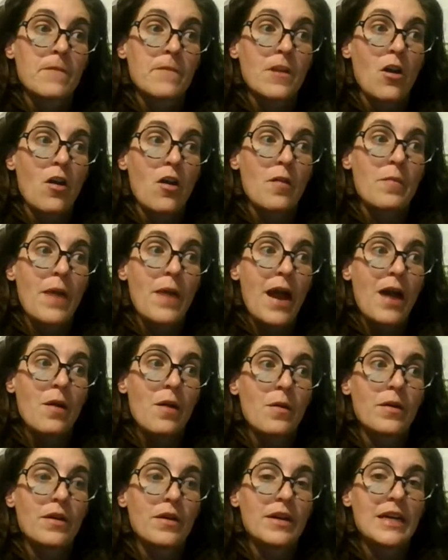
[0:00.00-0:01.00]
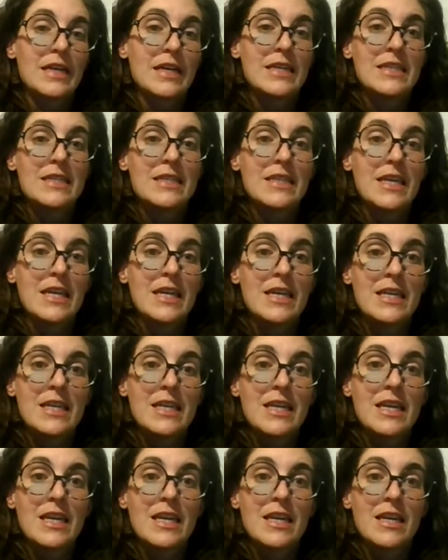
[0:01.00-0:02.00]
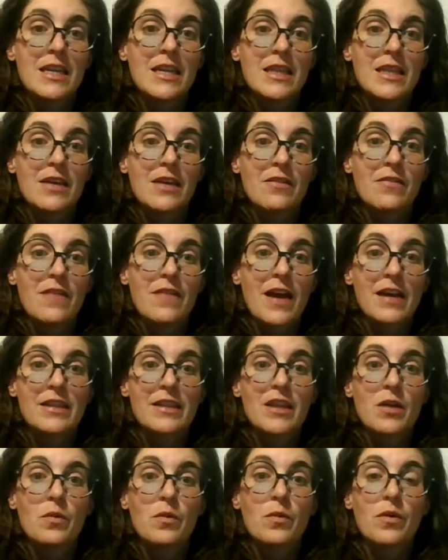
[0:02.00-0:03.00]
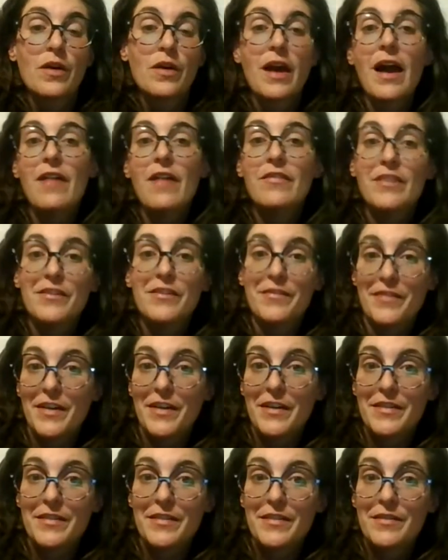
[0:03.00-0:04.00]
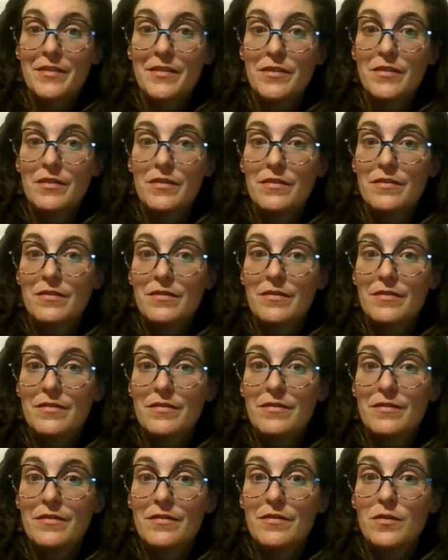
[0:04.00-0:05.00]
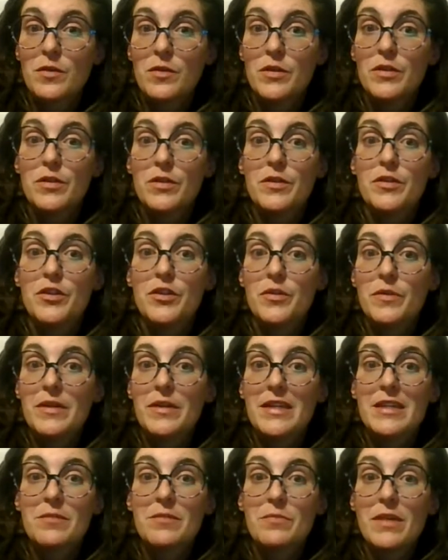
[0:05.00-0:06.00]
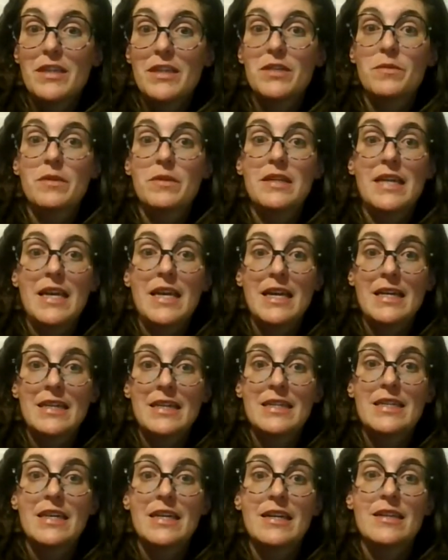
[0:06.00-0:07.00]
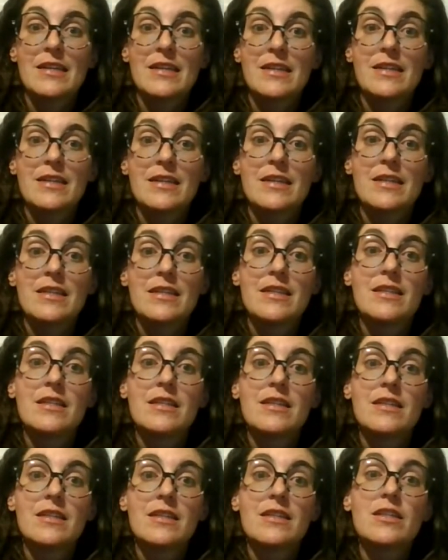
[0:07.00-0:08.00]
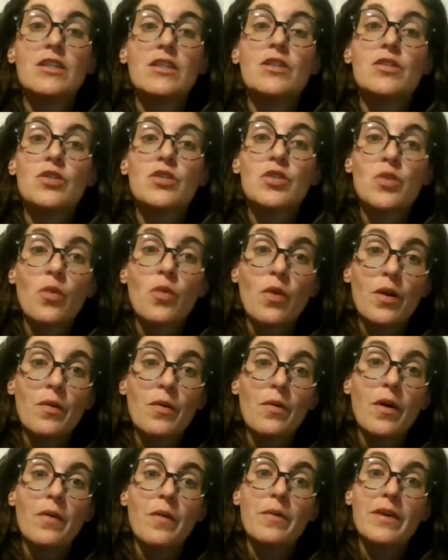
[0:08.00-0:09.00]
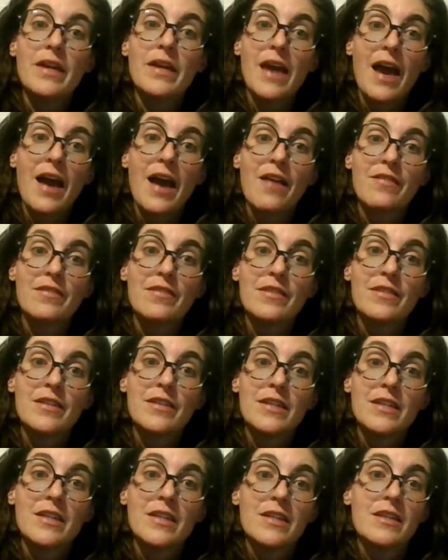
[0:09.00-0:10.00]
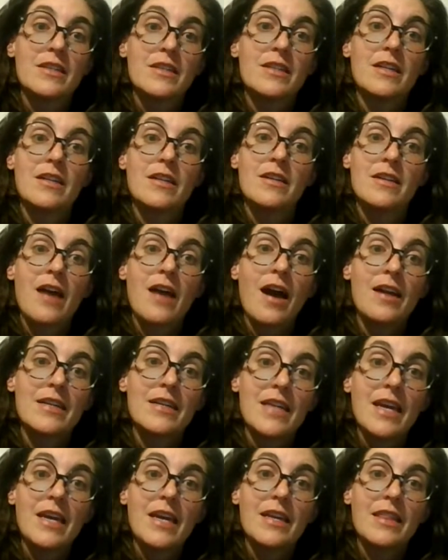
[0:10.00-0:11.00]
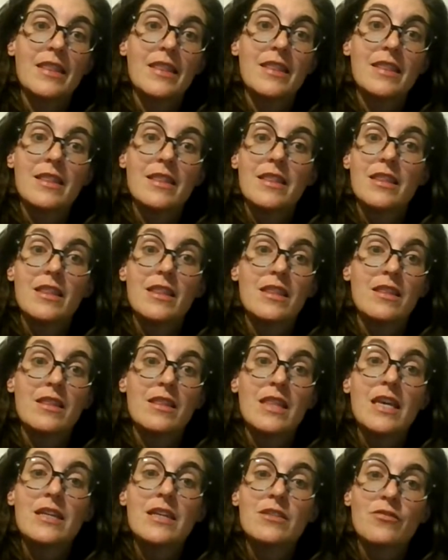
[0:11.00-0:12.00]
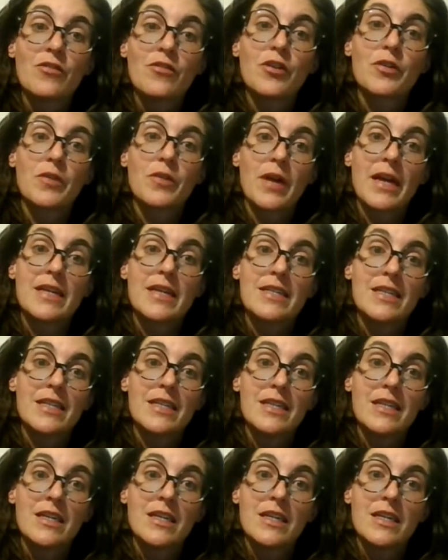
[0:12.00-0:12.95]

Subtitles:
our power is in the fact that we're having fun. We're doing as best we can to enjoy what we have, to not take things for granted.